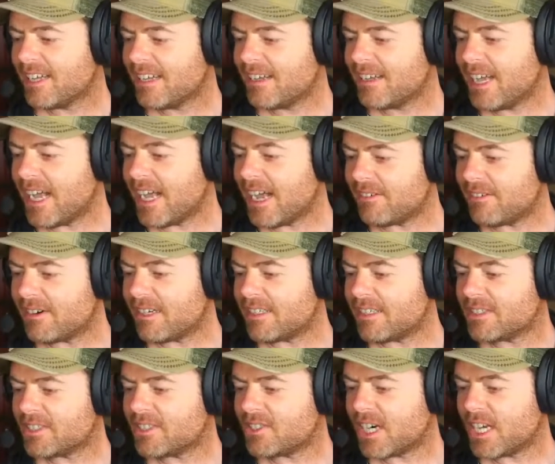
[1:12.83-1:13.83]
Error.
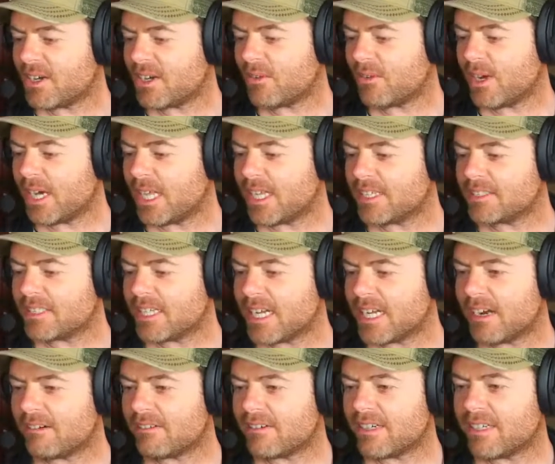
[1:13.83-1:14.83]
Straight away, there's an
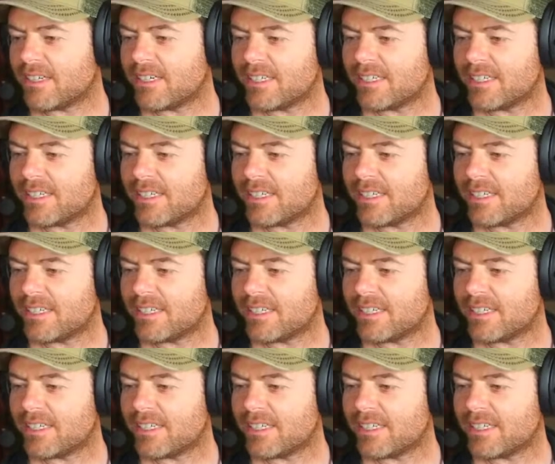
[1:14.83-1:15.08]
error.